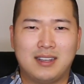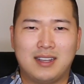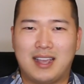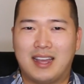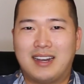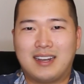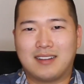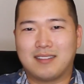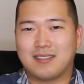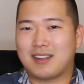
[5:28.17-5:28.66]

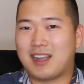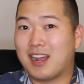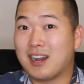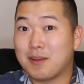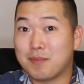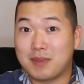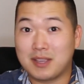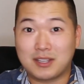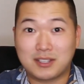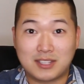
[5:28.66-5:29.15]
And it kind
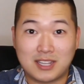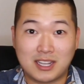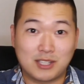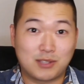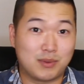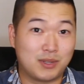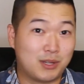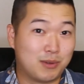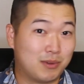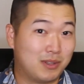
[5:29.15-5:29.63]
of makes
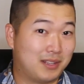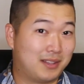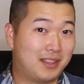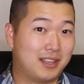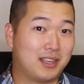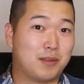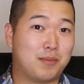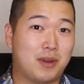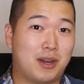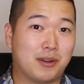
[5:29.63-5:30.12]
sense when you really
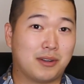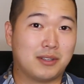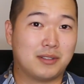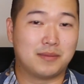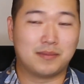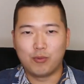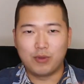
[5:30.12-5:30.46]
think about it.